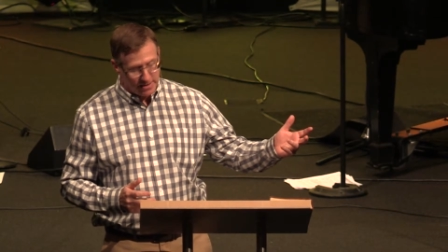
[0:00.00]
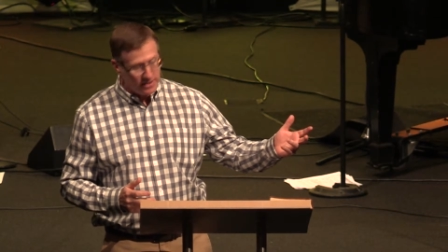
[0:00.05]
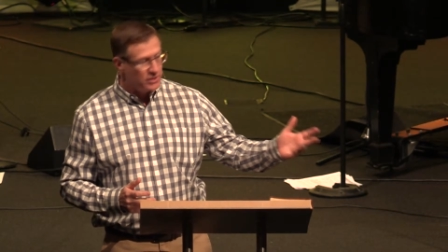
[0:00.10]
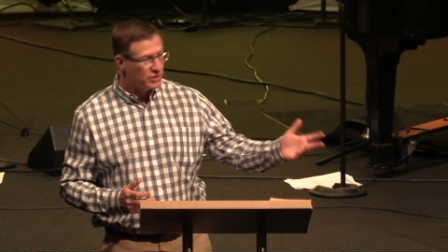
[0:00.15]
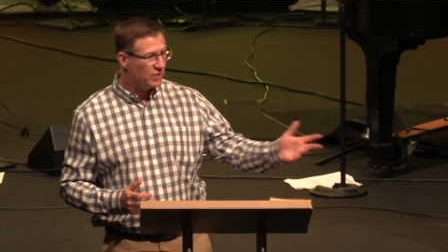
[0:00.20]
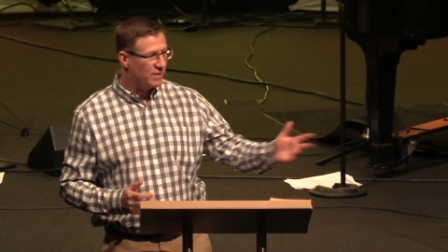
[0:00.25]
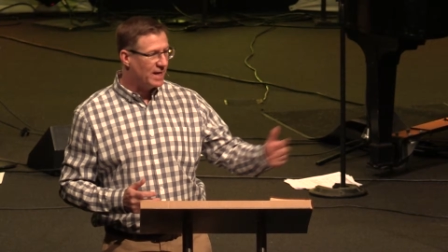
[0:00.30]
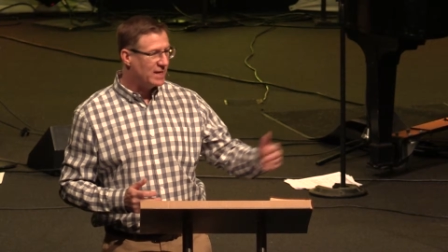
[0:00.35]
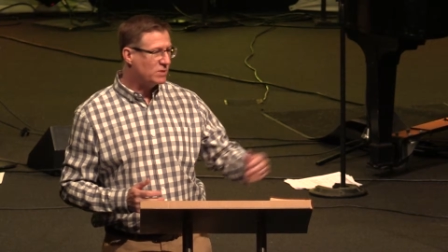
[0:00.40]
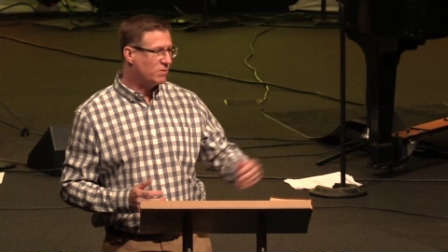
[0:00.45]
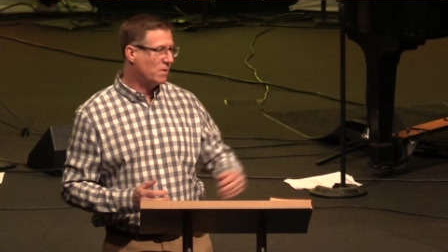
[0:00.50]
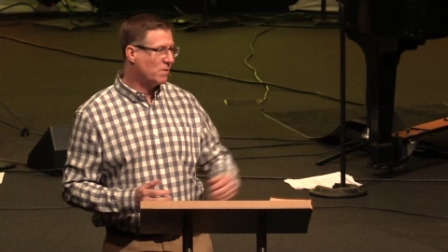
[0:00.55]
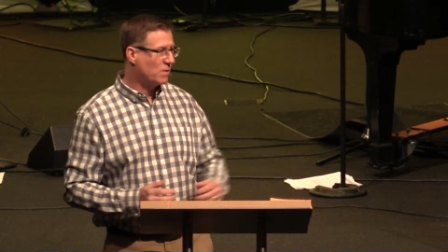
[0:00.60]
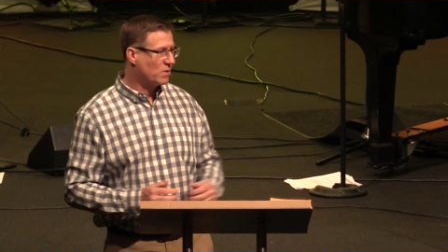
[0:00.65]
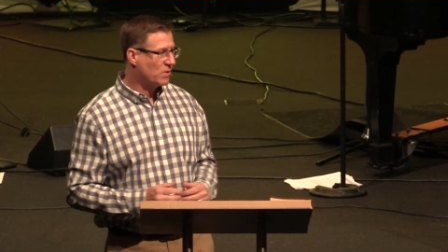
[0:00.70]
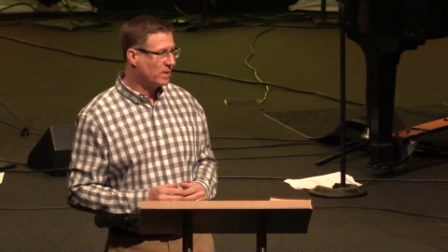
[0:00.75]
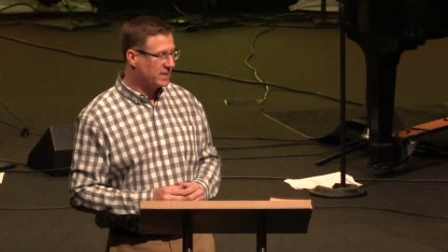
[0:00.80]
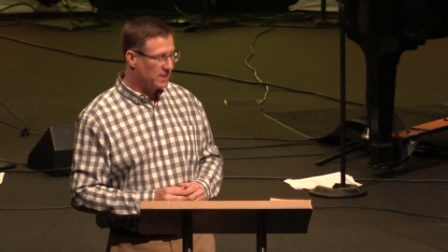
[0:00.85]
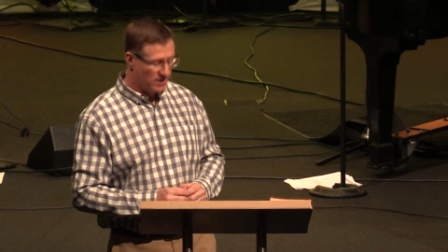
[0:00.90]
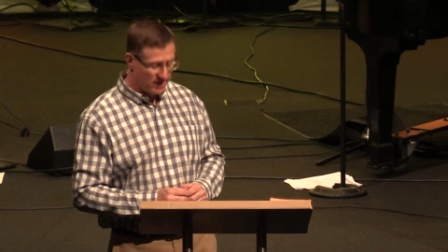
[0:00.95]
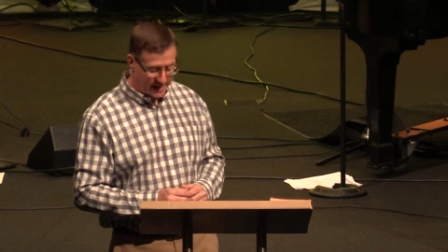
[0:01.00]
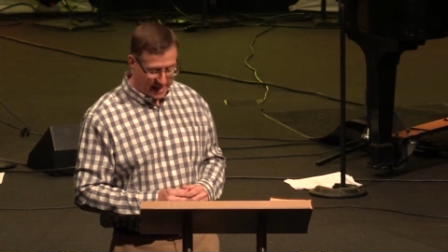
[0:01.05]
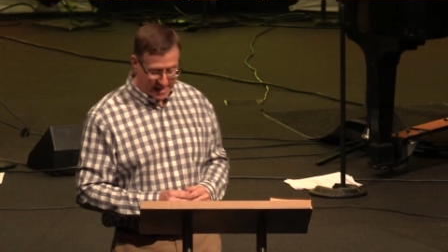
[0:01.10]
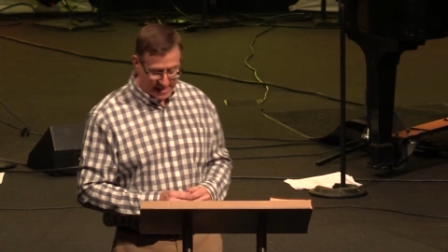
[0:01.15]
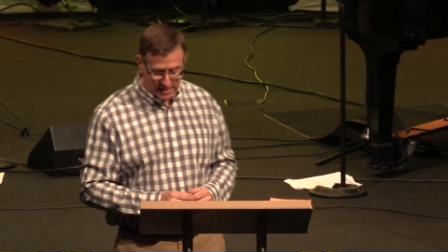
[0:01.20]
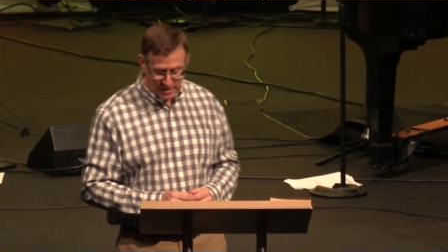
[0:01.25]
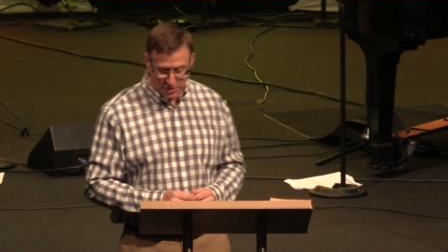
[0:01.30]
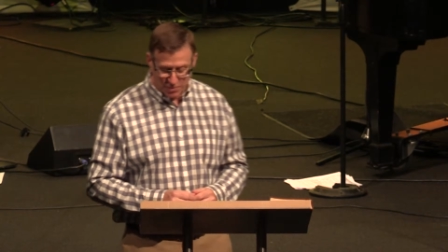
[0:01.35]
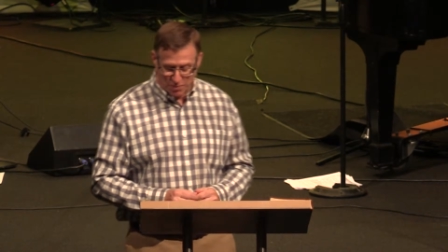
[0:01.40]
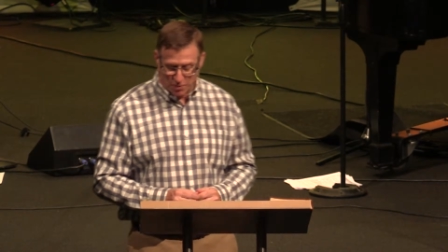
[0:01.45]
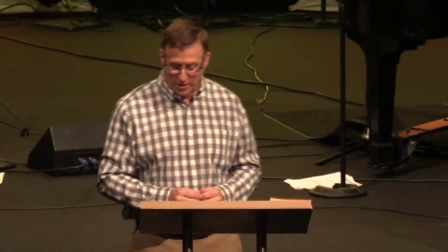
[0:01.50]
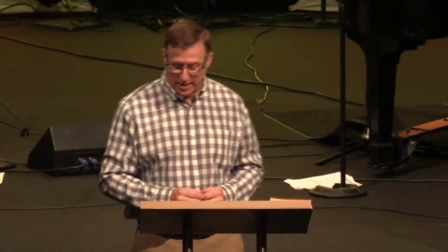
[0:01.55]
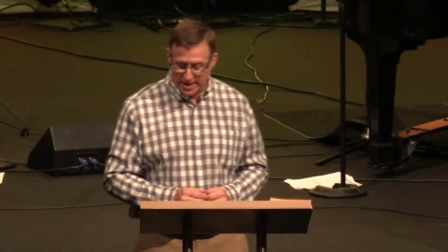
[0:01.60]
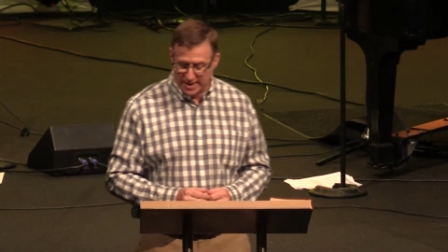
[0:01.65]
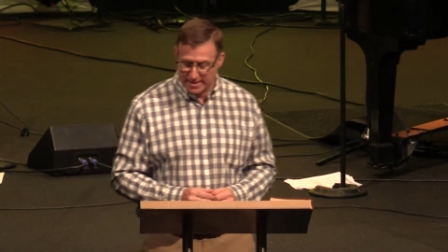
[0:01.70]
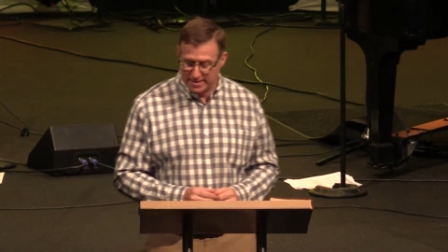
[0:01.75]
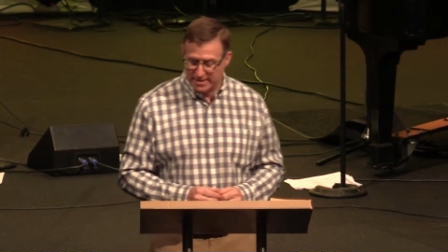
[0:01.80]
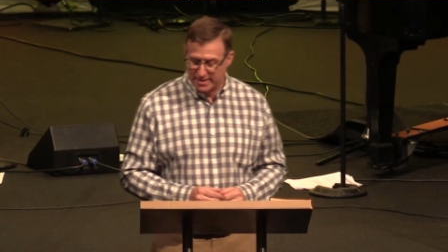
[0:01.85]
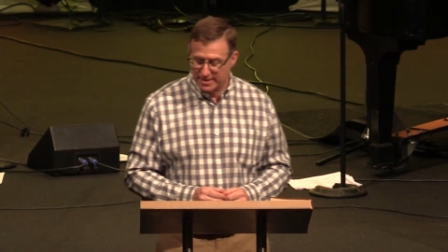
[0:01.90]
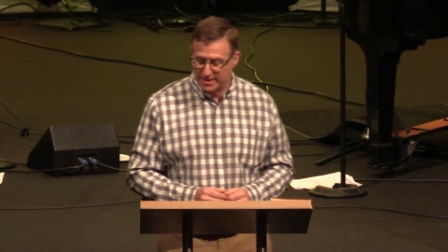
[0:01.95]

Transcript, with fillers: So that's what we're going to look at this morning